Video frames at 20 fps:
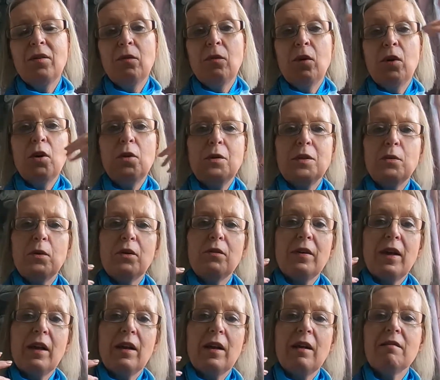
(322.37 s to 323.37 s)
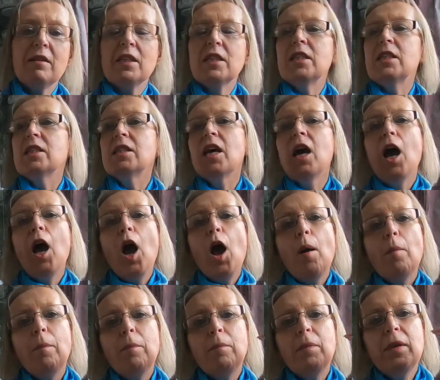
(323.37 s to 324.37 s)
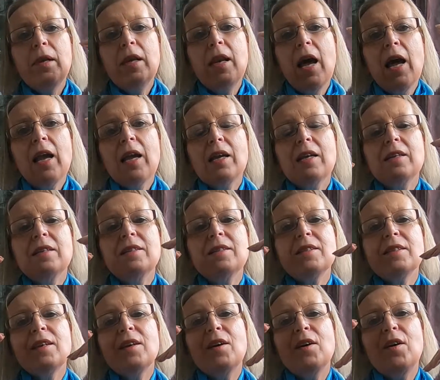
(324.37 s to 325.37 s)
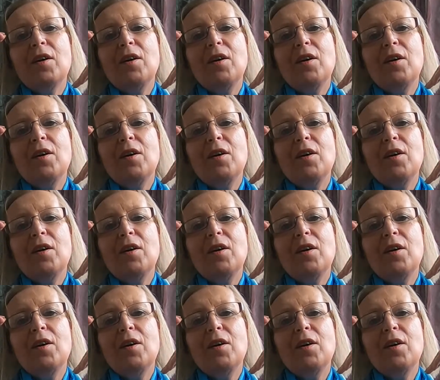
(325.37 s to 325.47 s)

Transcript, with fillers: who is one of our characters, layers